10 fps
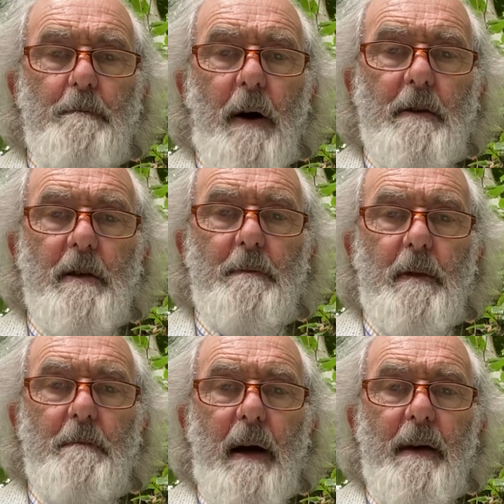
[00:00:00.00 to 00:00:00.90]

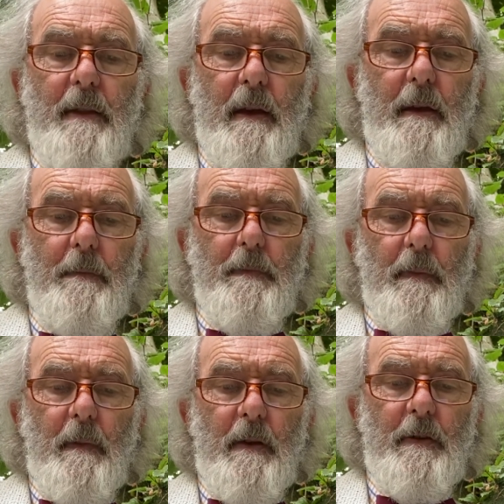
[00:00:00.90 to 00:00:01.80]
possible by the
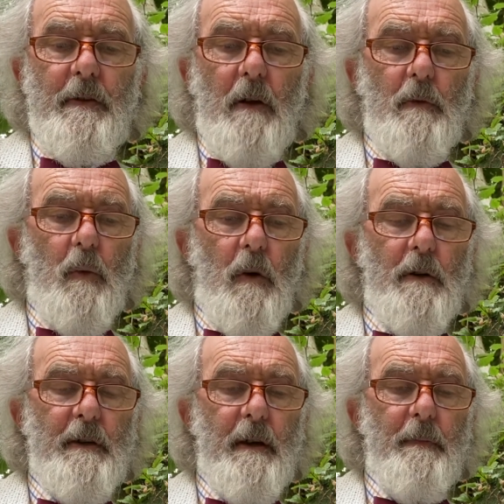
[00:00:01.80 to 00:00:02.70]
salt
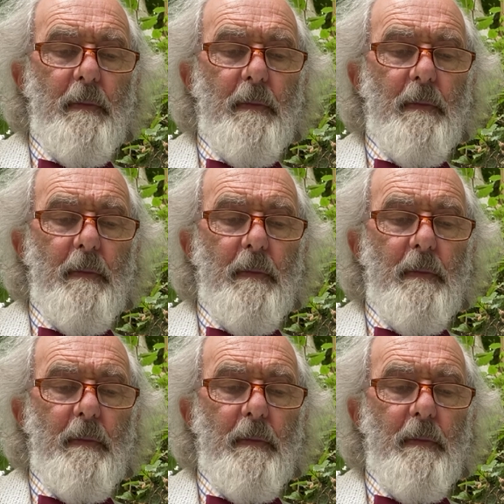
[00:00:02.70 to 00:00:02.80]
water,